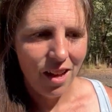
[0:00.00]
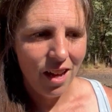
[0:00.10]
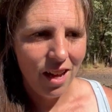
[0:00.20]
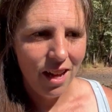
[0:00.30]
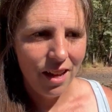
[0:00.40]

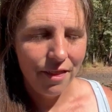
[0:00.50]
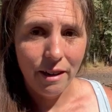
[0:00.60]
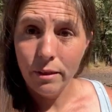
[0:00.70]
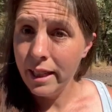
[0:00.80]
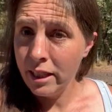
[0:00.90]
Uh, they
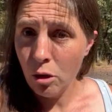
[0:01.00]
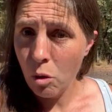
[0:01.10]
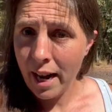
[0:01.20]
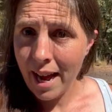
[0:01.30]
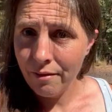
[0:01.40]
really don't
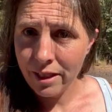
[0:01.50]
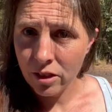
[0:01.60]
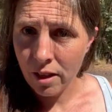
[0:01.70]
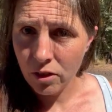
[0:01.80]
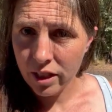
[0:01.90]
want to have these
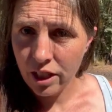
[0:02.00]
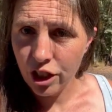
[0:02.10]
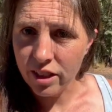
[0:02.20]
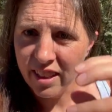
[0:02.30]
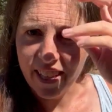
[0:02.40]

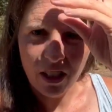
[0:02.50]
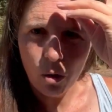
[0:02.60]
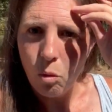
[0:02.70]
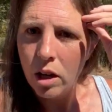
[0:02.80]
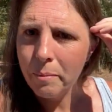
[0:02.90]
conversations and they
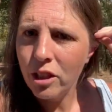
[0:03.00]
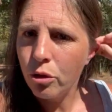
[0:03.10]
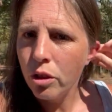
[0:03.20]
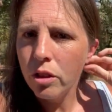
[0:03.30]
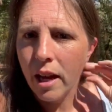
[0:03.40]
don't want to be
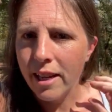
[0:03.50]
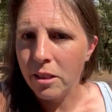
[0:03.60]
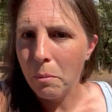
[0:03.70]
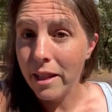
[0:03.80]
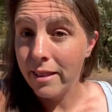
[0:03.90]

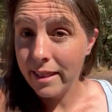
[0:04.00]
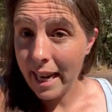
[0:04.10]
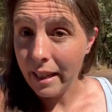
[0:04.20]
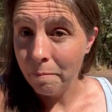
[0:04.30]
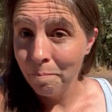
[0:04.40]
scrutinized by the state.